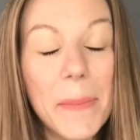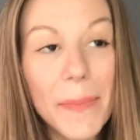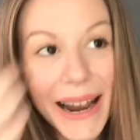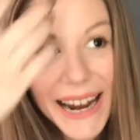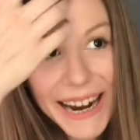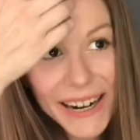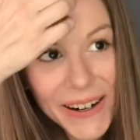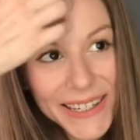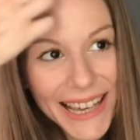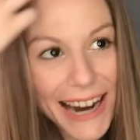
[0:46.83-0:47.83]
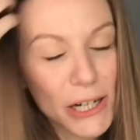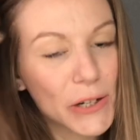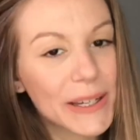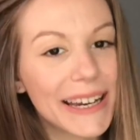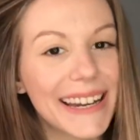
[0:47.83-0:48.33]
My hair is
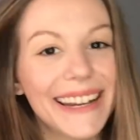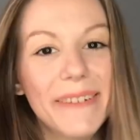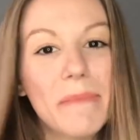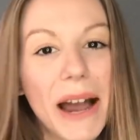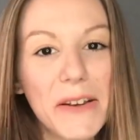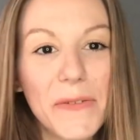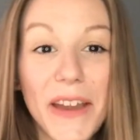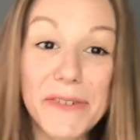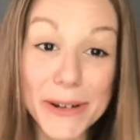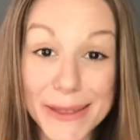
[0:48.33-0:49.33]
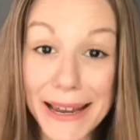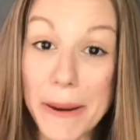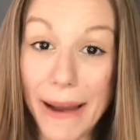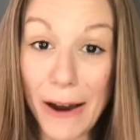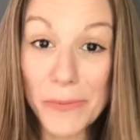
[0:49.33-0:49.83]
actually my favorite
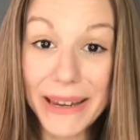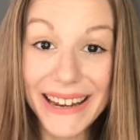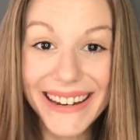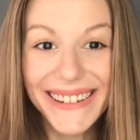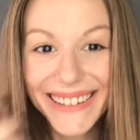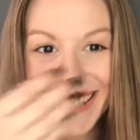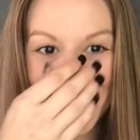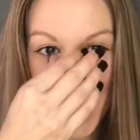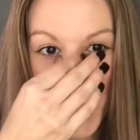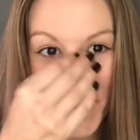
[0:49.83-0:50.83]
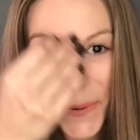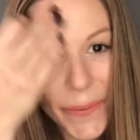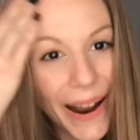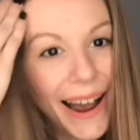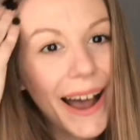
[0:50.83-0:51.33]
thing about me,
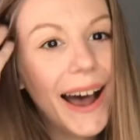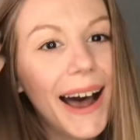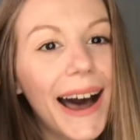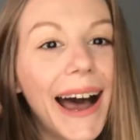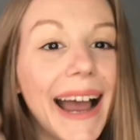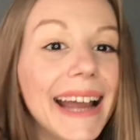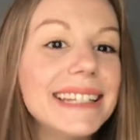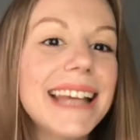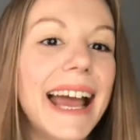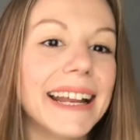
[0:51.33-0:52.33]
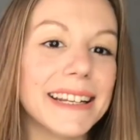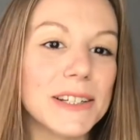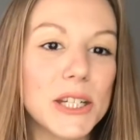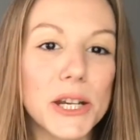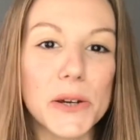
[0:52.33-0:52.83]
so I
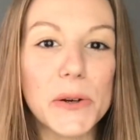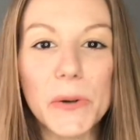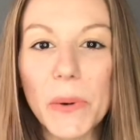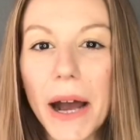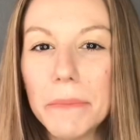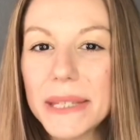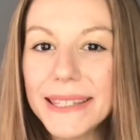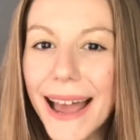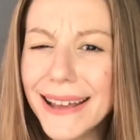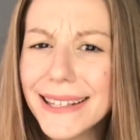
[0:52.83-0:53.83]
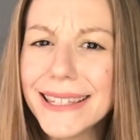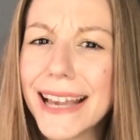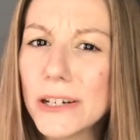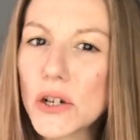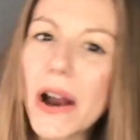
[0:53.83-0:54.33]
tend to obsess
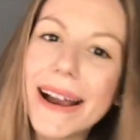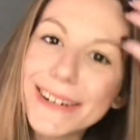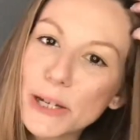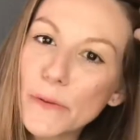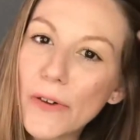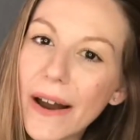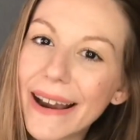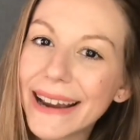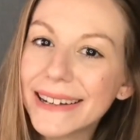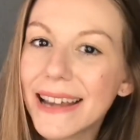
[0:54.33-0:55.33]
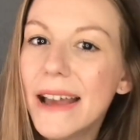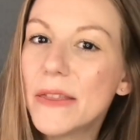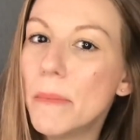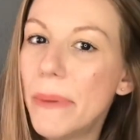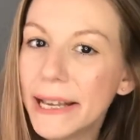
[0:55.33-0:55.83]
and try to find
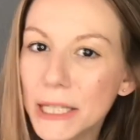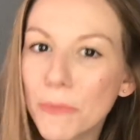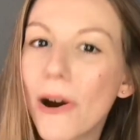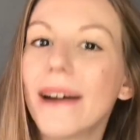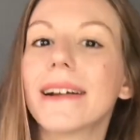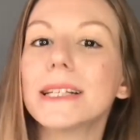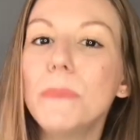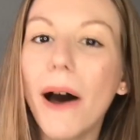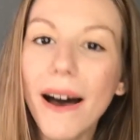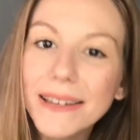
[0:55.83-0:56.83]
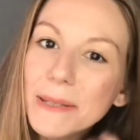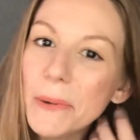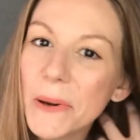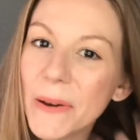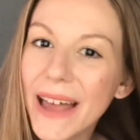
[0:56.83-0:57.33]
the best products
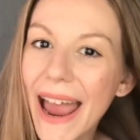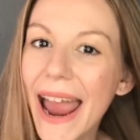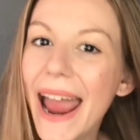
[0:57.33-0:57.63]
possible,